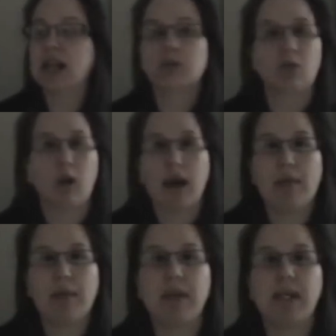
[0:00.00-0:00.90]
He was quite
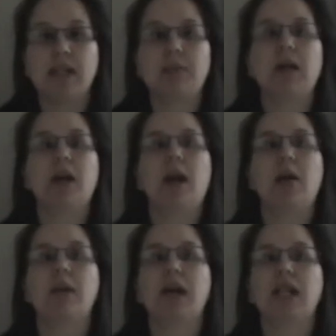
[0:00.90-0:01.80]
happy to be in them,
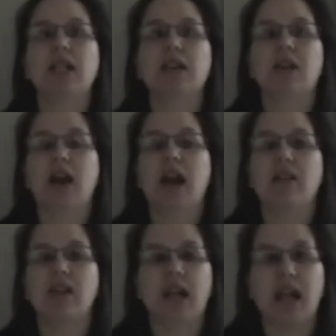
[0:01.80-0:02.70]
but he didn't like
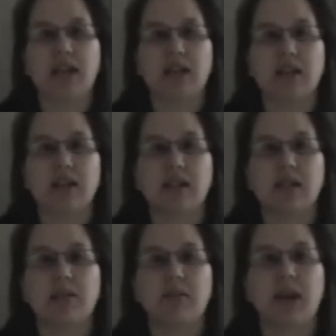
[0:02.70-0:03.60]
having accidents in
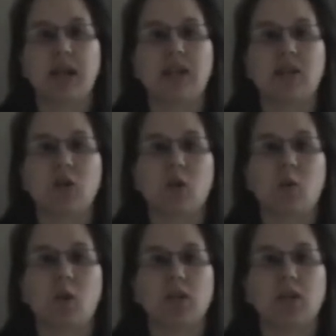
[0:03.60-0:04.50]
them, but he still
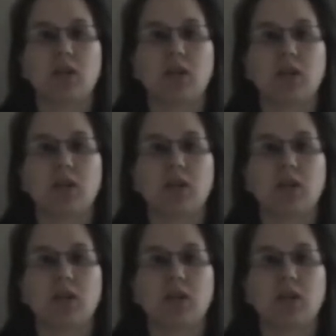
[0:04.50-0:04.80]
wasn't